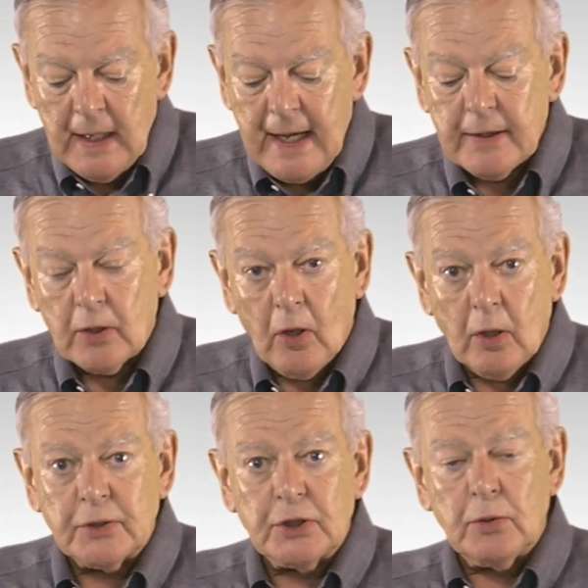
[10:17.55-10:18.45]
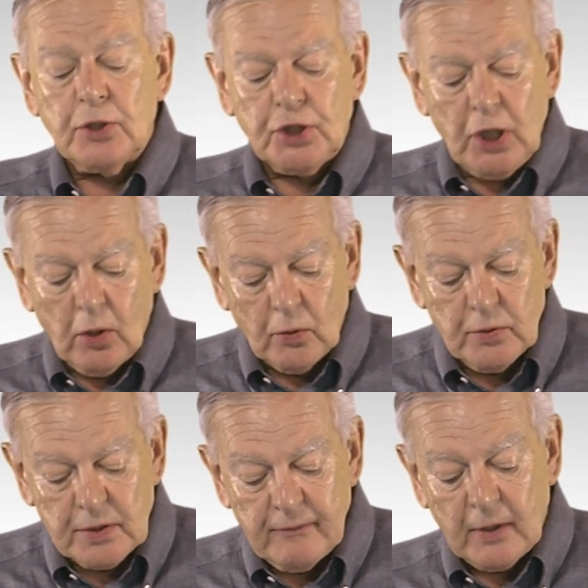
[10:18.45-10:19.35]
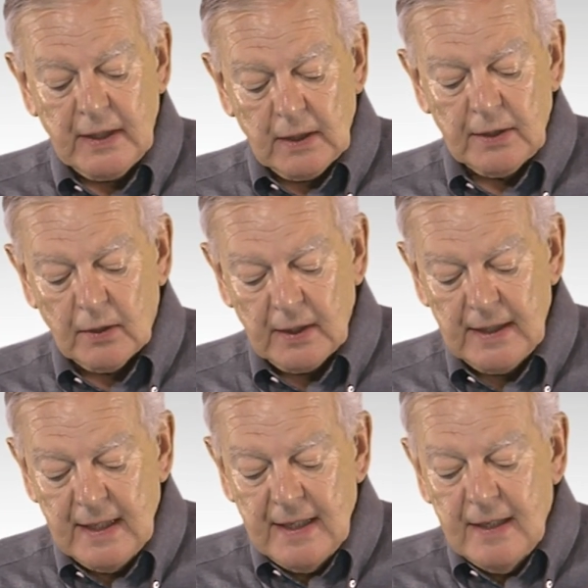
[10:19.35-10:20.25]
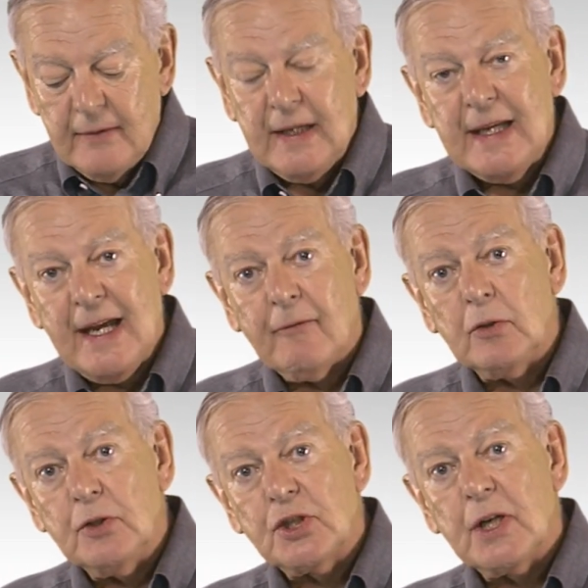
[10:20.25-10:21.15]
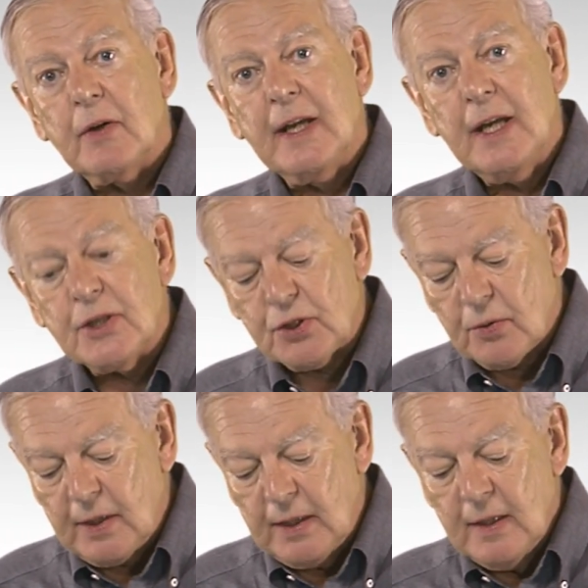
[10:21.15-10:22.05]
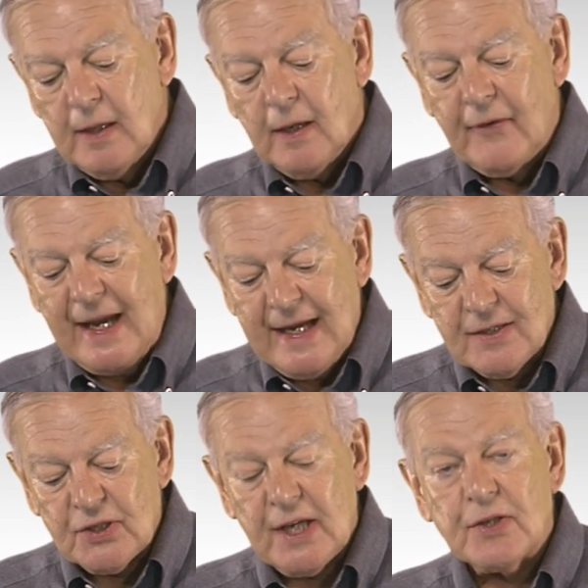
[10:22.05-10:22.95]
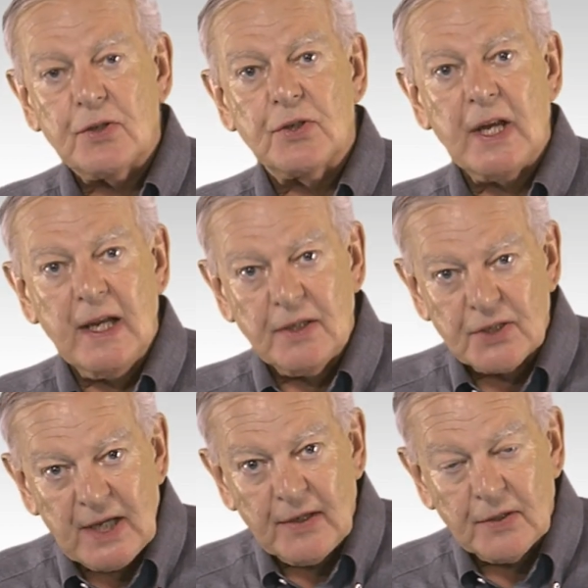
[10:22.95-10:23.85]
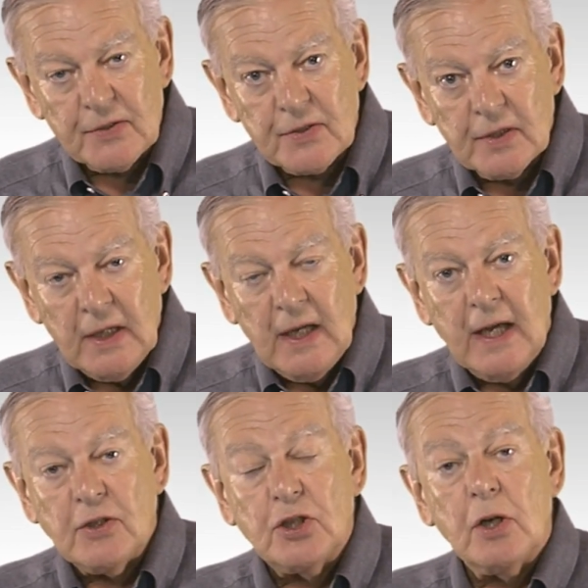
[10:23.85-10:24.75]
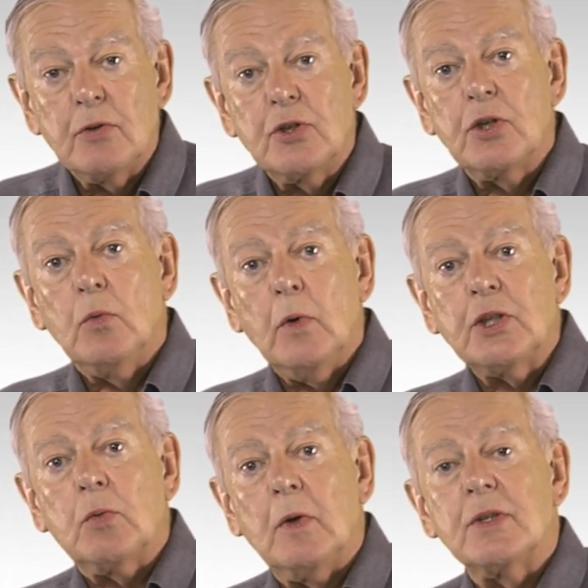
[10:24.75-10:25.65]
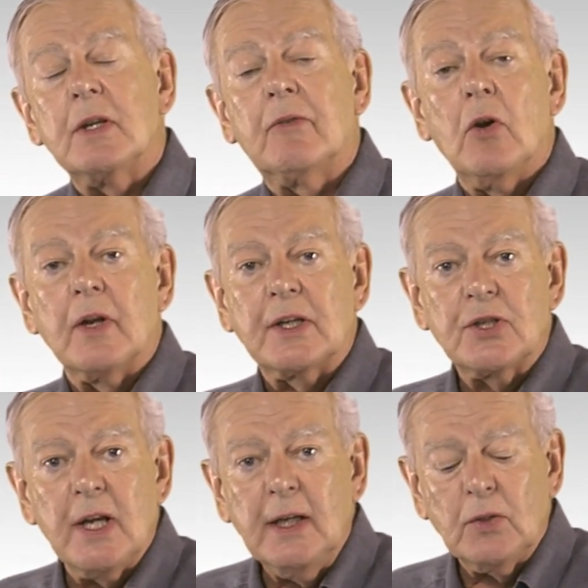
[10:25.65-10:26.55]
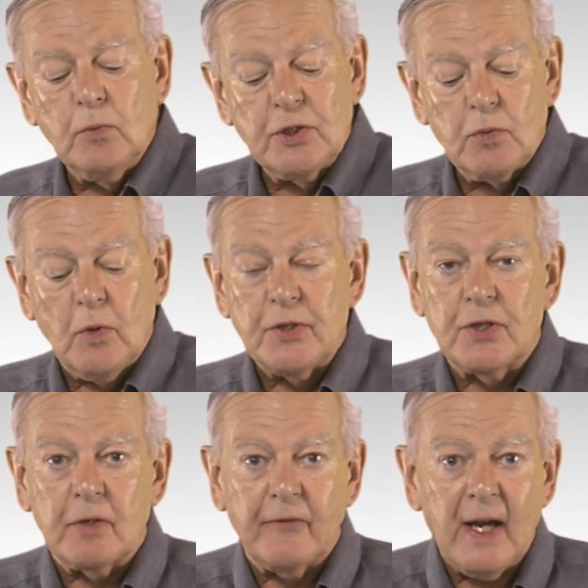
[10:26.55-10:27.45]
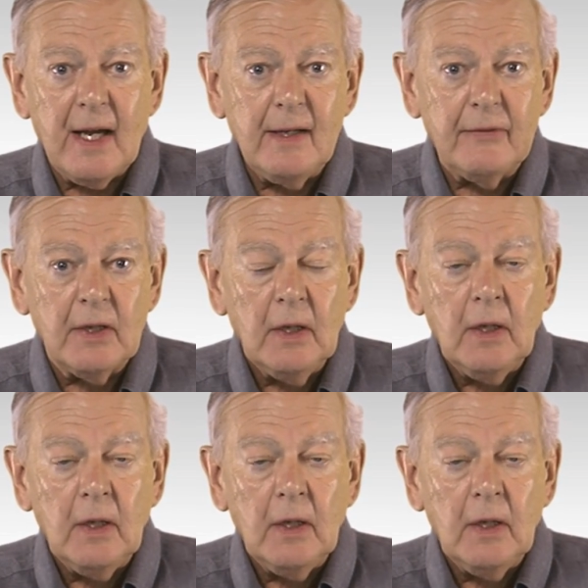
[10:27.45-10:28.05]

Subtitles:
And it also shows very clearly the evolutionary history of ancestors and descendants, and shows you which ones have gone extinct, which ones survived,